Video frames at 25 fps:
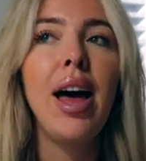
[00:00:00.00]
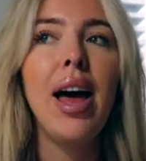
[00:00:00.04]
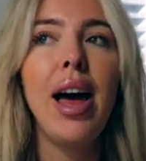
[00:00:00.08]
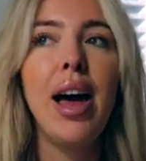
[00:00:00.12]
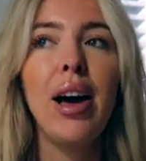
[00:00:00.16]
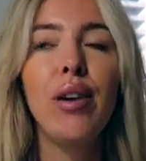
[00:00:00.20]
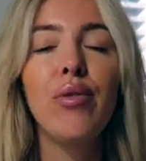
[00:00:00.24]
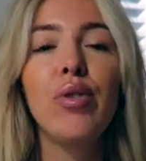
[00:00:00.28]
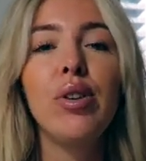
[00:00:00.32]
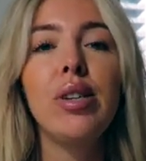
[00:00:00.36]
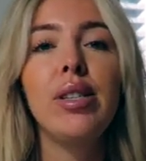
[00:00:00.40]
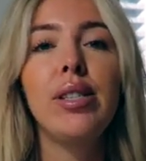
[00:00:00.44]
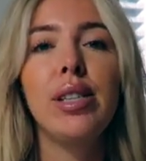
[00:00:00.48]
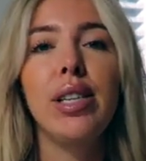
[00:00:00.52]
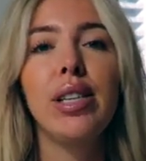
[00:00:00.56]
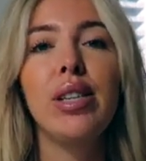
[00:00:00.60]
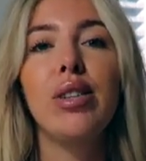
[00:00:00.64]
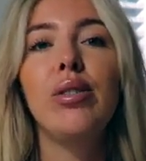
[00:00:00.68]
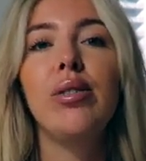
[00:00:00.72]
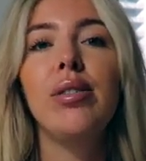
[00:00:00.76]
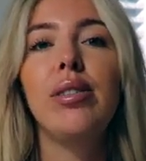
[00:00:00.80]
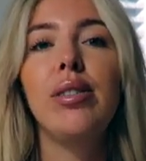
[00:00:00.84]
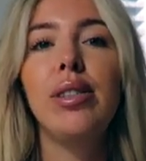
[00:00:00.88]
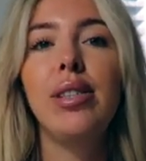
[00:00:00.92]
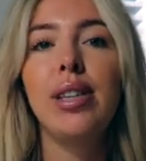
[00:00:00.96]
every
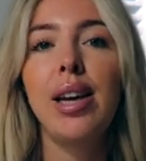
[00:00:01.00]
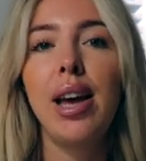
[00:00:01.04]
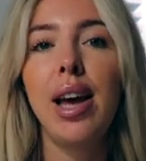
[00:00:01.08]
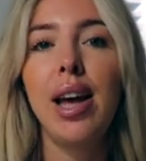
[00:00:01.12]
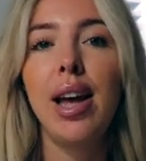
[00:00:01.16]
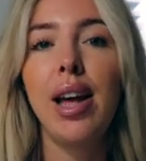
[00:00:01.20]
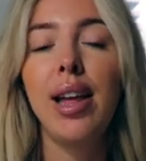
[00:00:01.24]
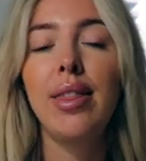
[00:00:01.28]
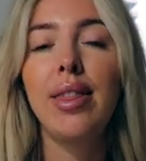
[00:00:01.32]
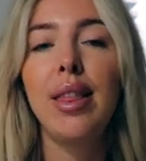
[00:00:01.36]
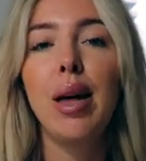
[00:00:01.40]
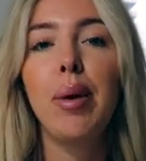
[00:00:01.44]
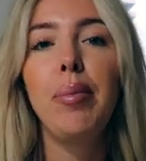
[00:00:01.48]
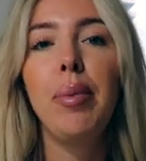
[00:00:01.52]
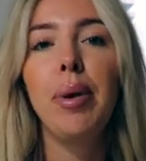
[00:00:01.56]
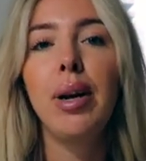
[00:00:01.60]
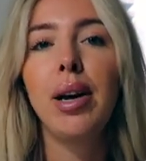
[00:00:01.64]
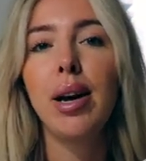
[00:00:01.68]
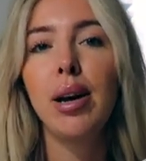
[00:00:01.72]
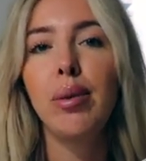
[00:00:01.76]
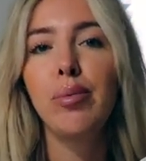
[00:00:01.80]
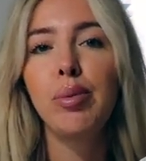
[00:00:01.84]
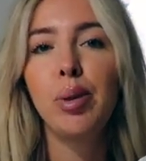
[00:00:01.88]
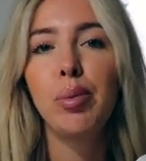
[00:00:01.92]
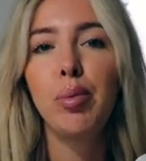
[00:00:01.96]
single day that
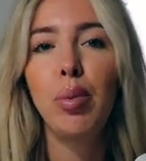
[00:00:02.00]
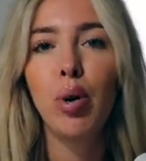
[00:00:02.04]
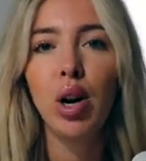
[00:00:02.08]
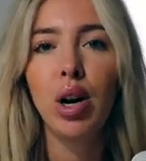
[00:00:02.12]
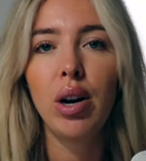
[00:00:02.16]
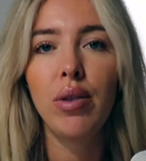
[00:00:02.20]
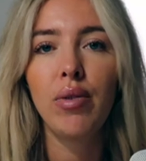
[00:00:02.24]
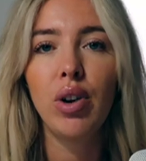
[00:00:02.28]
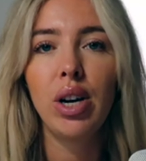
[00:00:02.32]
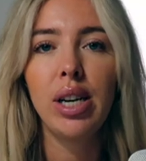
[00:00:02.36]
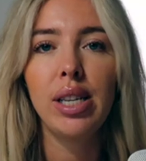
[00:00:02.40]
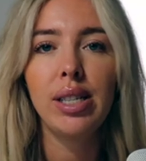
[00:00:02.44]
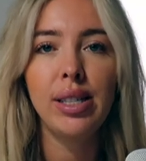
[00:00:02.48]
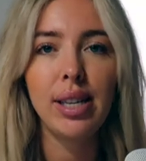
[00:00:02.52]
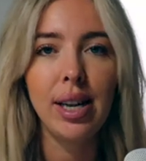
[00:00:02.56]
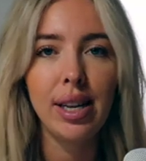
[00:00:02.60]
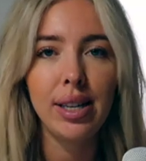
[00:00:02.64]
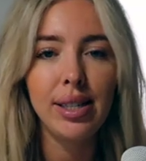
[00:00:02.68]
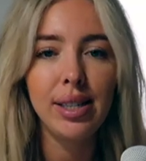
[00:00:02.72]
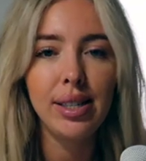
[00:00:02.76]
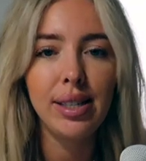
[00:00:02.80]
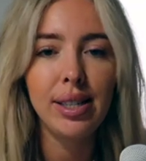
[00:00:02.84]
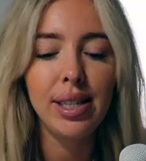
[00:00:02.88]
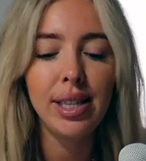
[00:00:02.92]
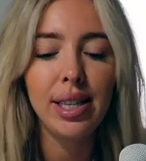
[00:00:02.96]
becomes part of our
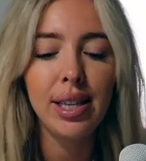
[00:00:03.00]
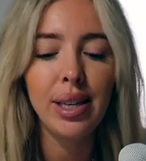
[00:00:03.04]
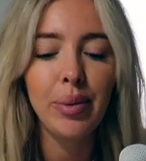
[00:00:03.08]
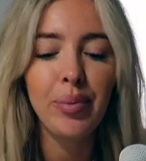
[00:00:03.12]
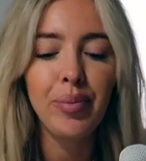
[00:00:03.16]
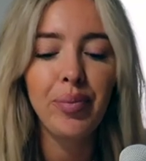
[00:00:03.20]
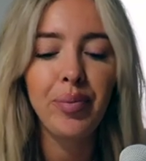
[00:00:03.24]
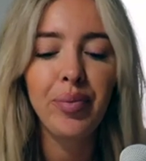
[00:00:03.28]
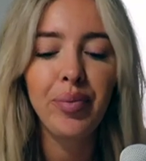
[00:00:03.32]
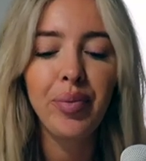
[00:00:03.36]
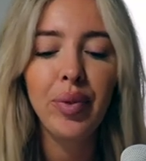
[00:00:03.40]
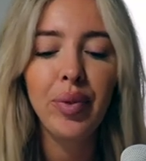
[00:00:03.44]
identity.